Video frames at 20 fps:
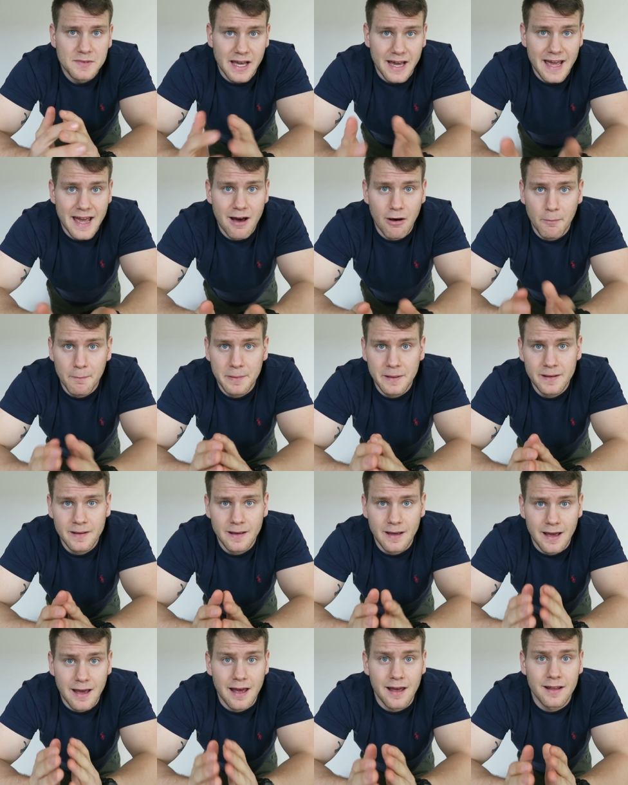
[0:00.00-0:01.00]
a
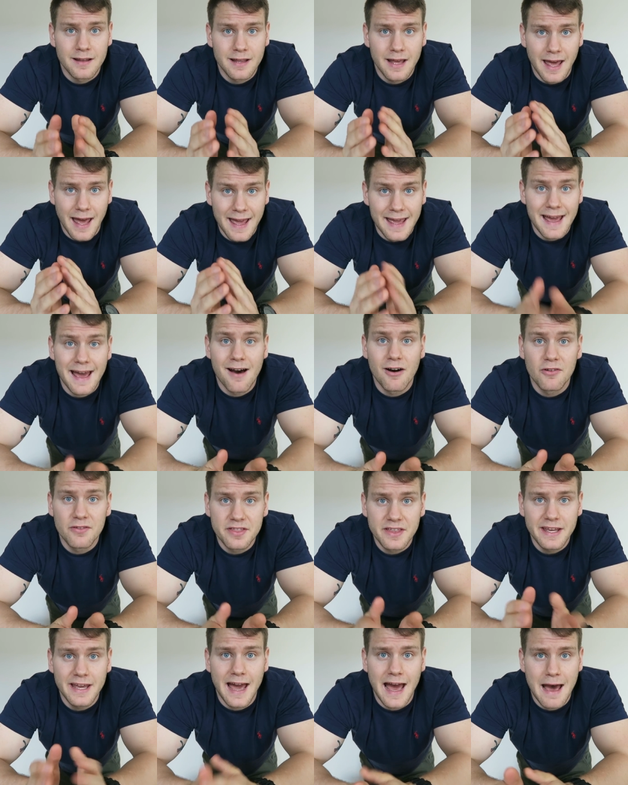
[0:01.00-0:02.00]
healthy, uh, a
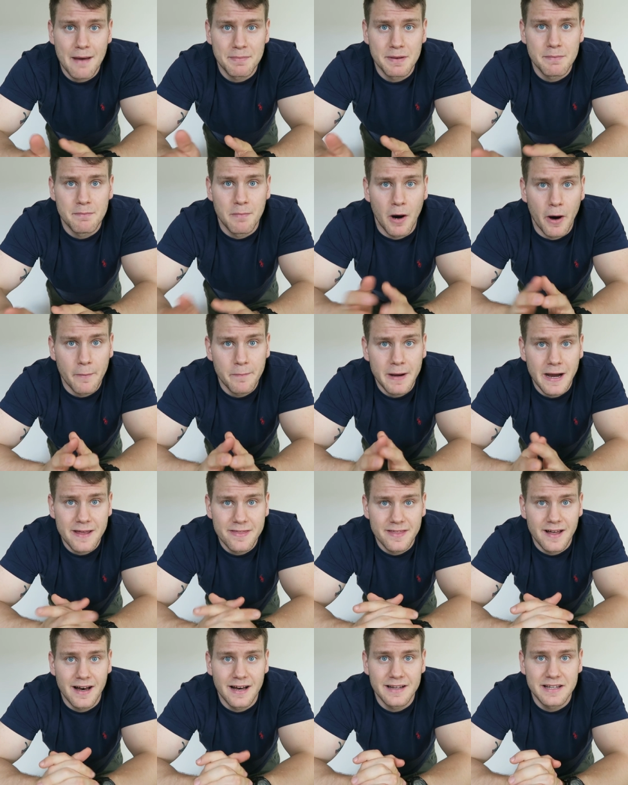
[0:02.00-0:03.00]
healthy, happy ball
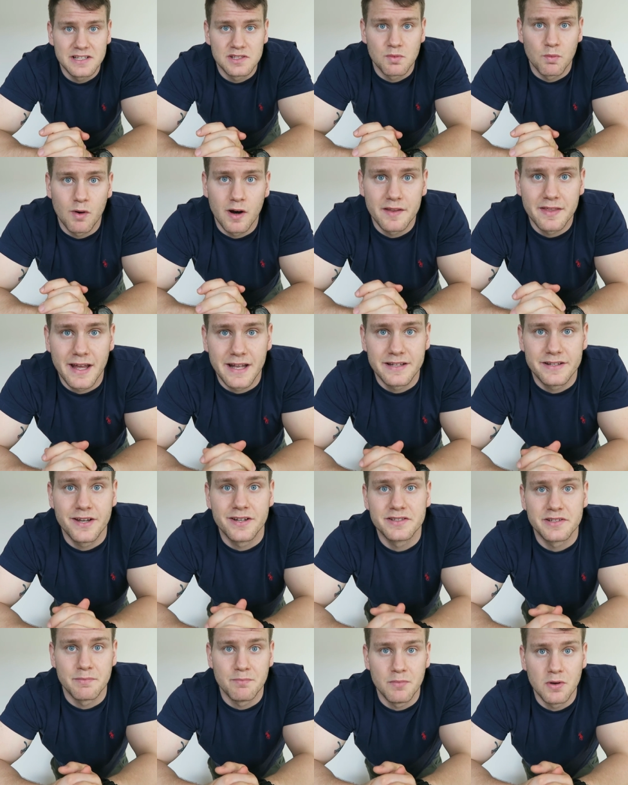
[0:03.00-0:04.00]
python is one that
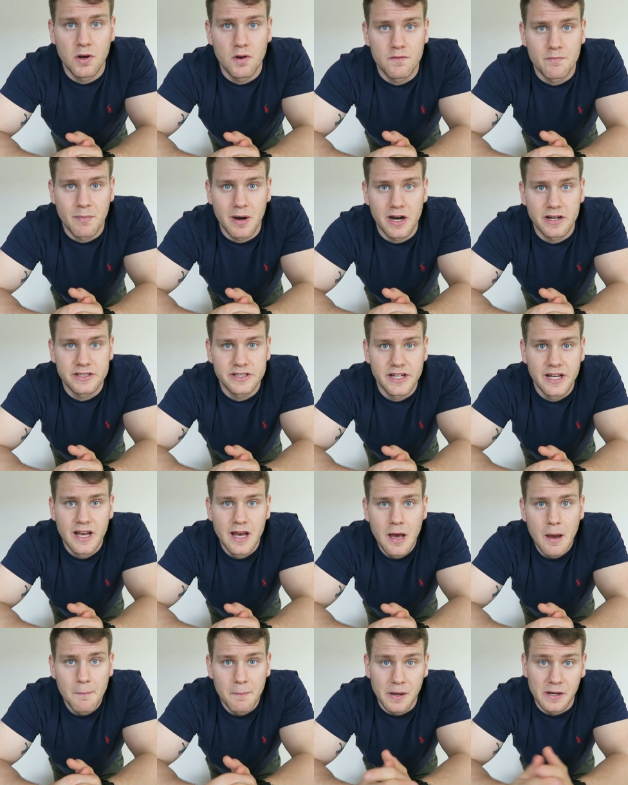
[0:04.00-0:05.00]
doesn't move much,
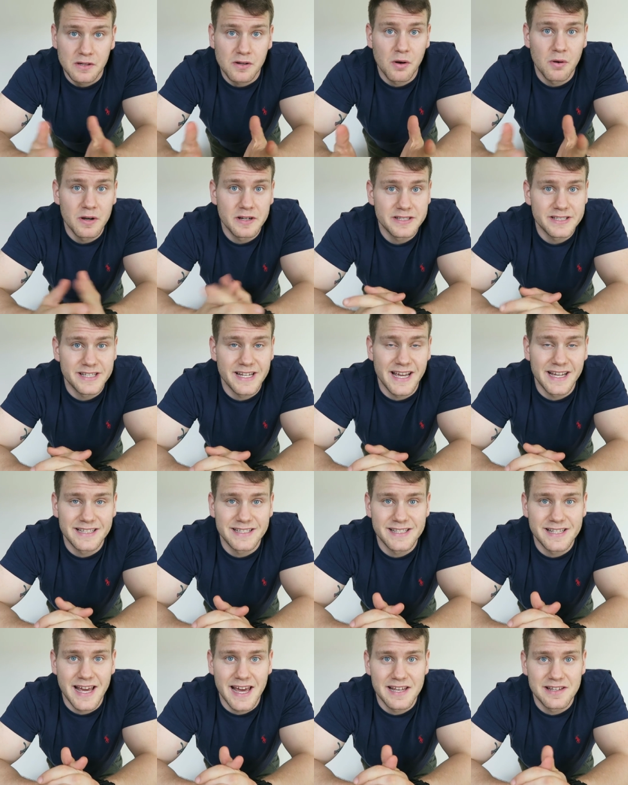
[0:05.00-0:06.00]
but corn
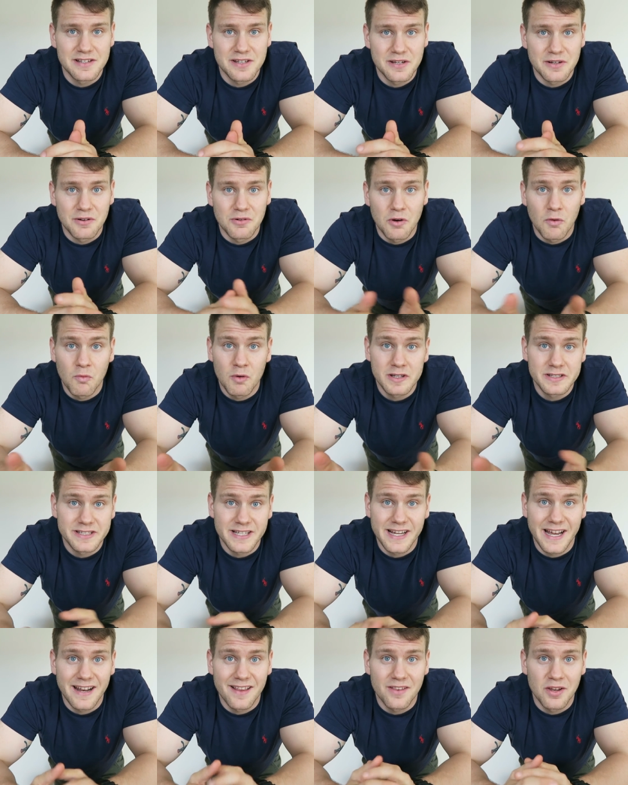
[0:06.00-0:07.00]
snakes tend to, once
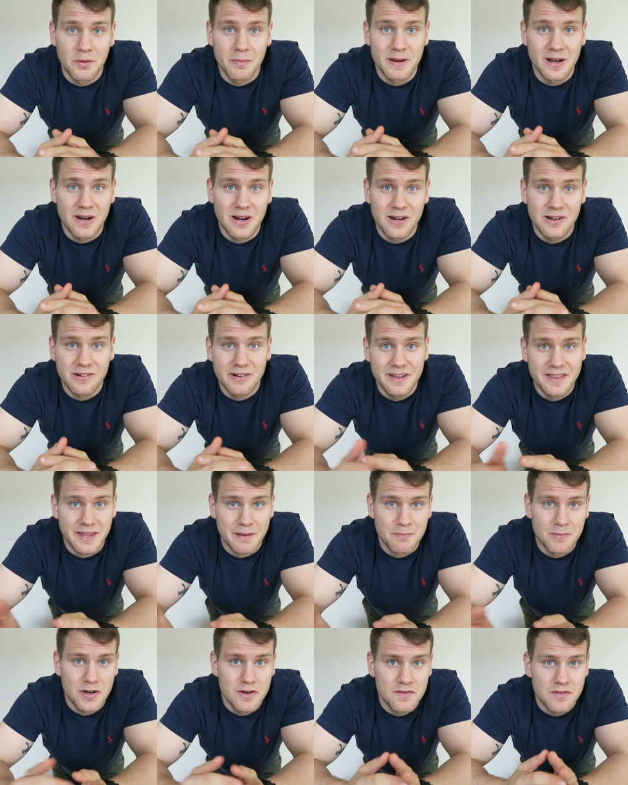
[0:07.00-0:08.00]
they get a little bit hungry,
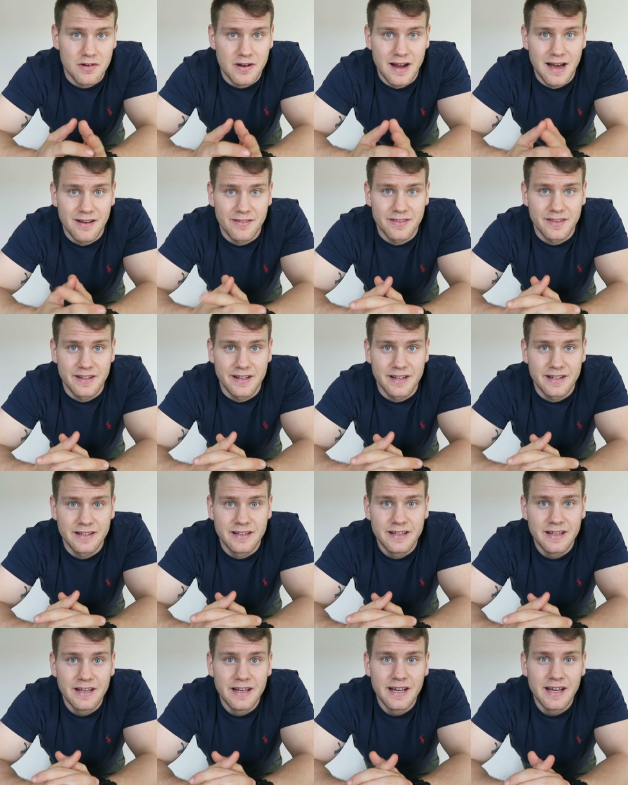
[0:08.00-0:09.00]
they move around
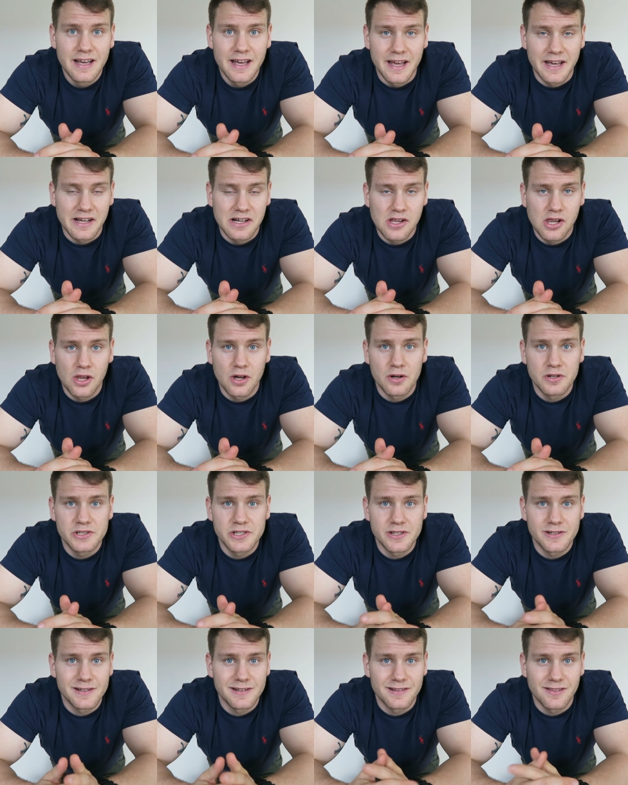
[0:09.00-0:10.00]
the
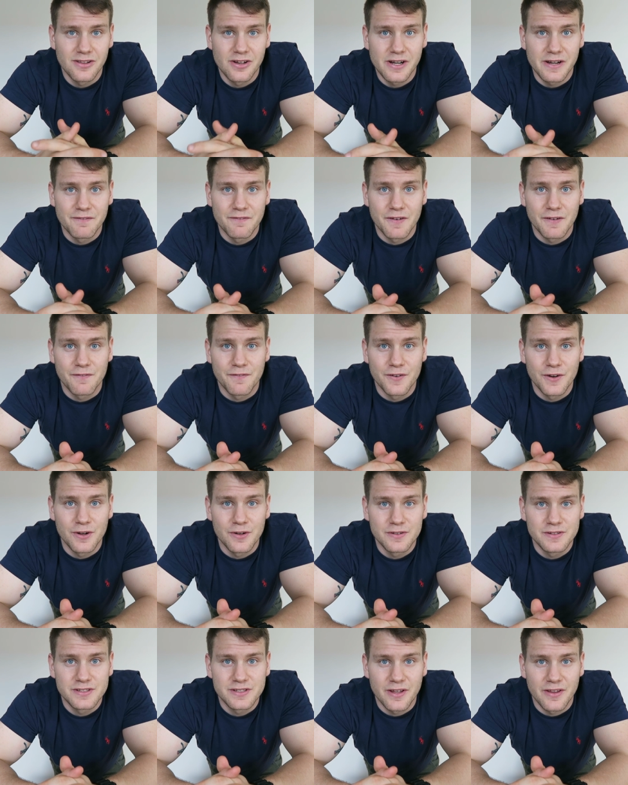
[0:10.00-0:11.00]
enclosure looking for
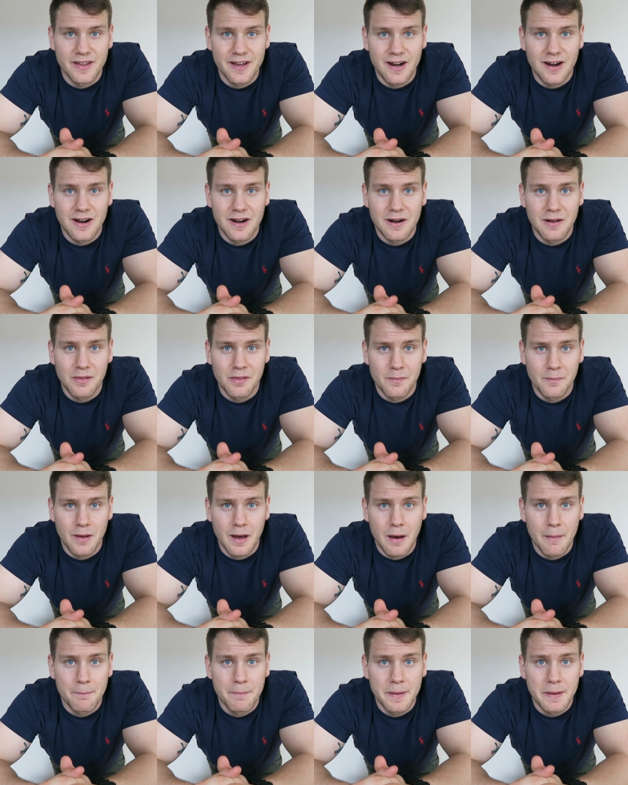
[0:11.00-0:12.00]
food, so they are a,
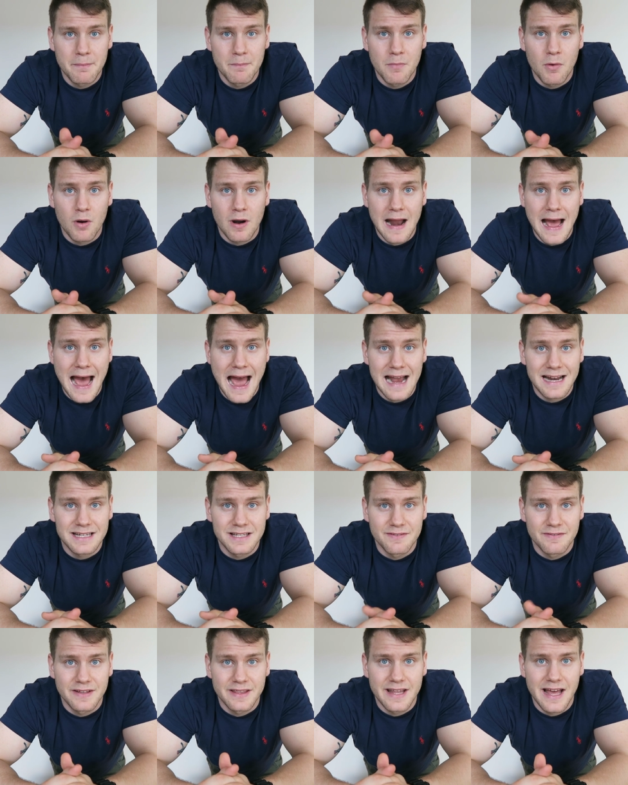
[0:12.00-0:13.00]
a bit more
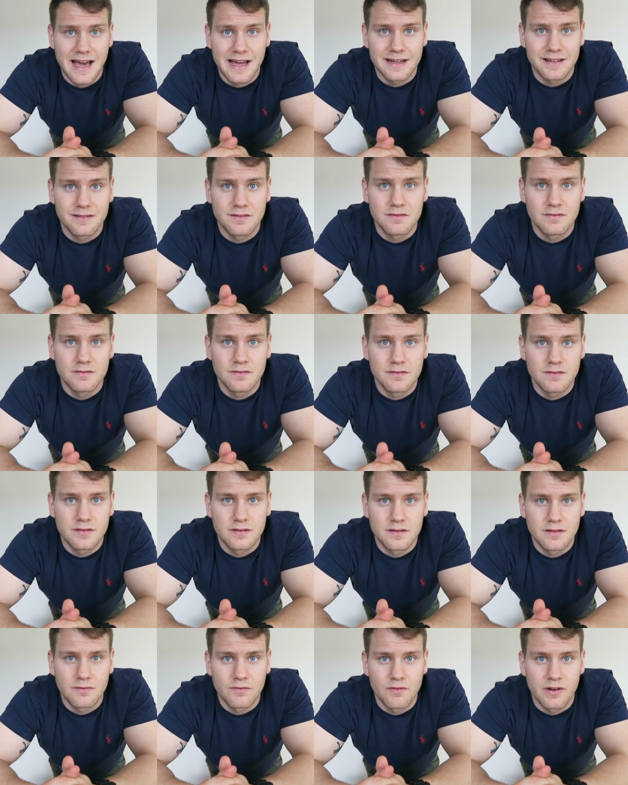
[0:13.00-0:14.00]
active in that
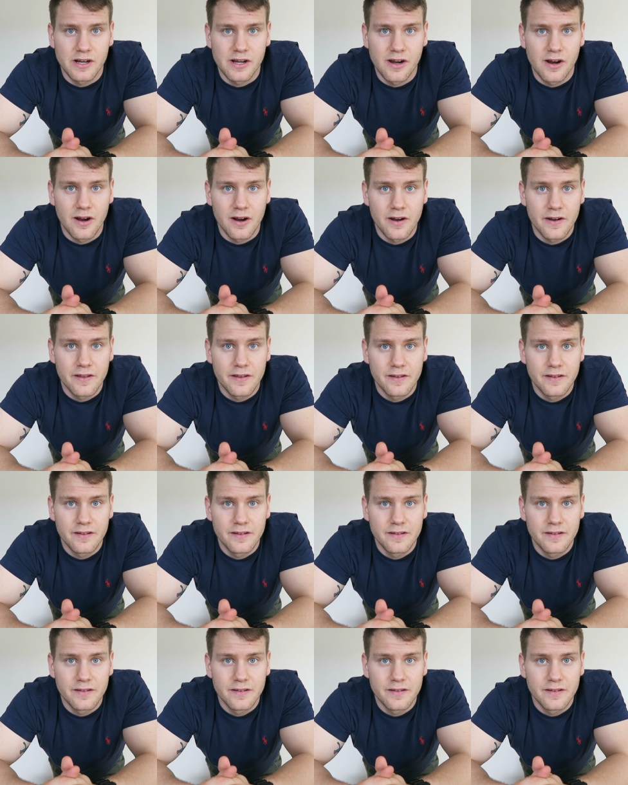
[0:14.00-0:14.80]
regard.